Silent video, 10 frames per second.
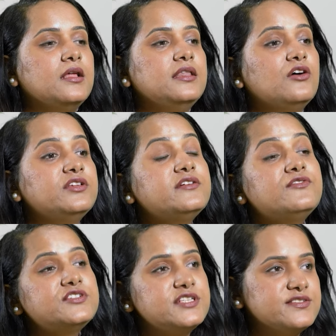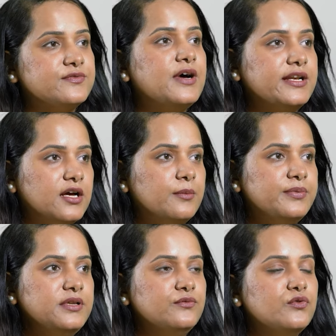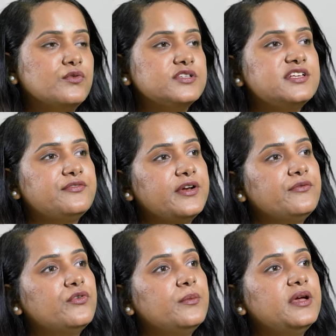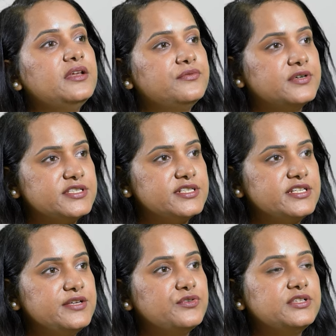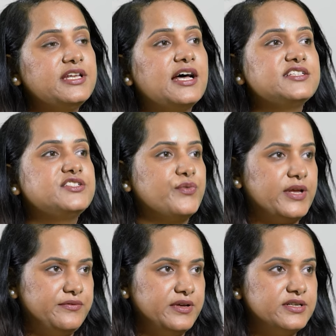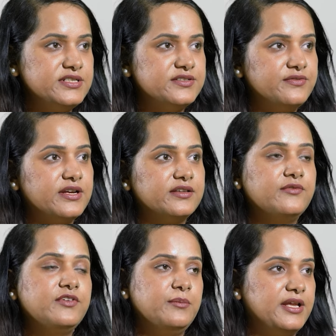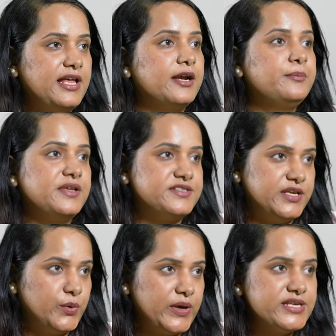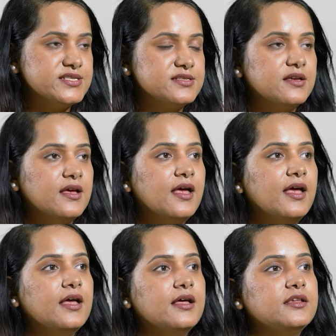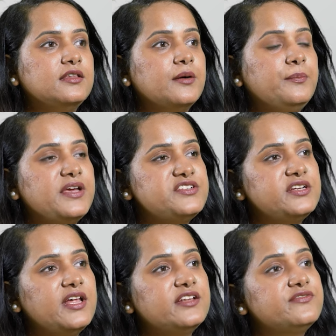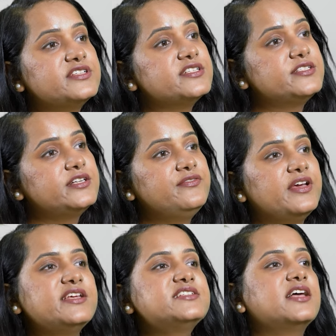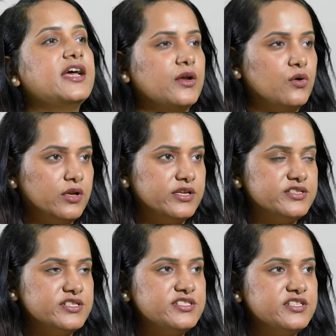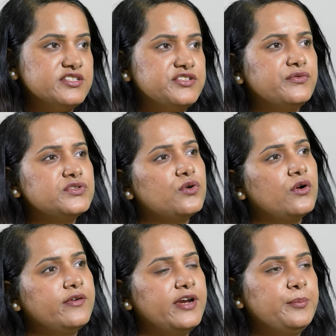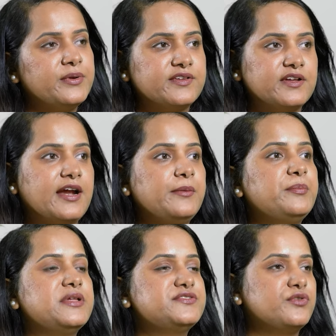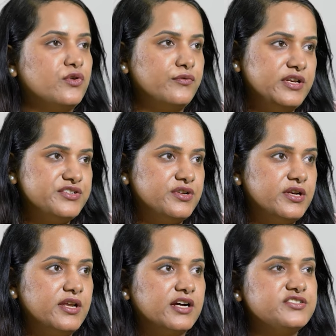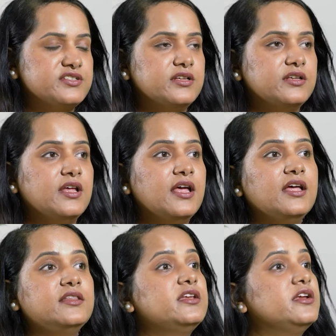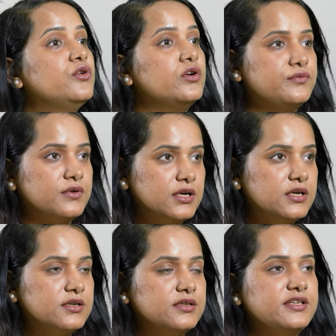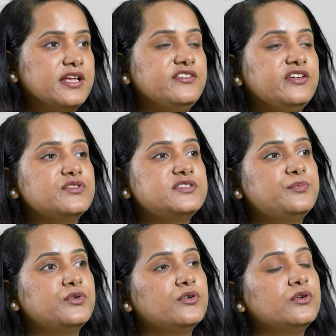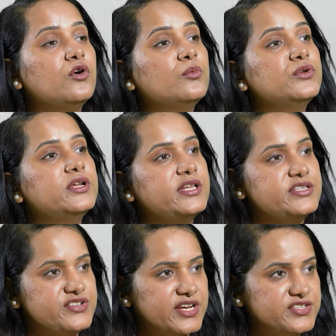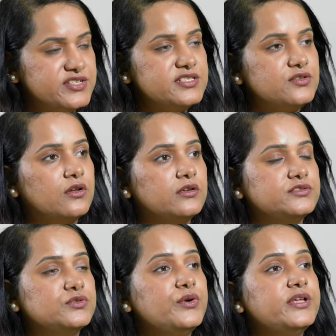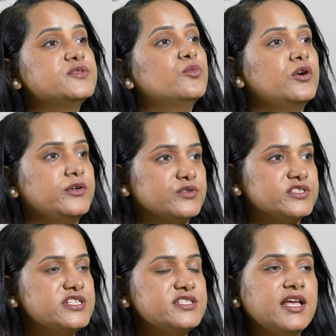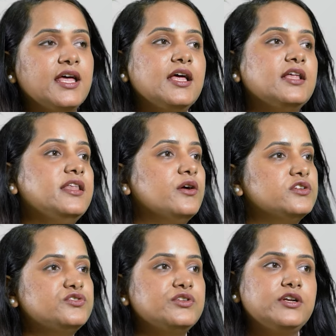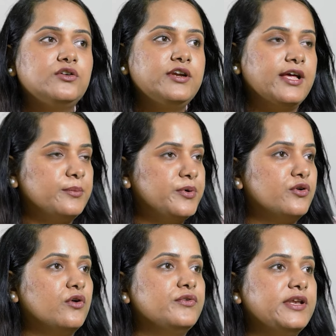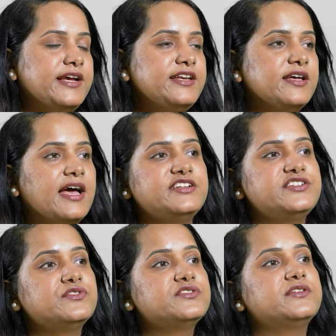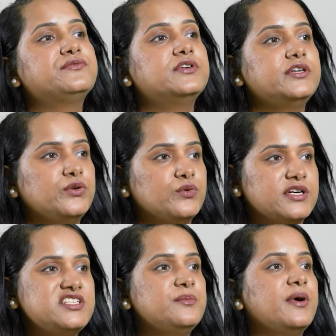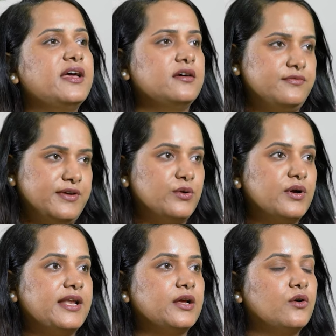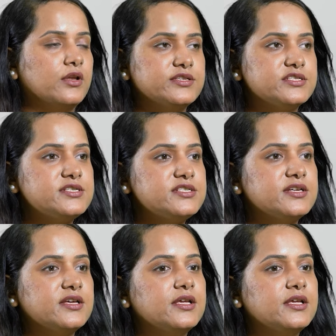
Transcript: Now, there was this one couple who was suffering from infertility for the last 12 years, where the female had PCOS. The patient had visited various gynecologists. She was already prescribed pills for ovulation induction. They did not work. Then she was put on hormonal injections also in small doses. They also did not help her ovulate, and she was referred to us by a fellow gynecologist.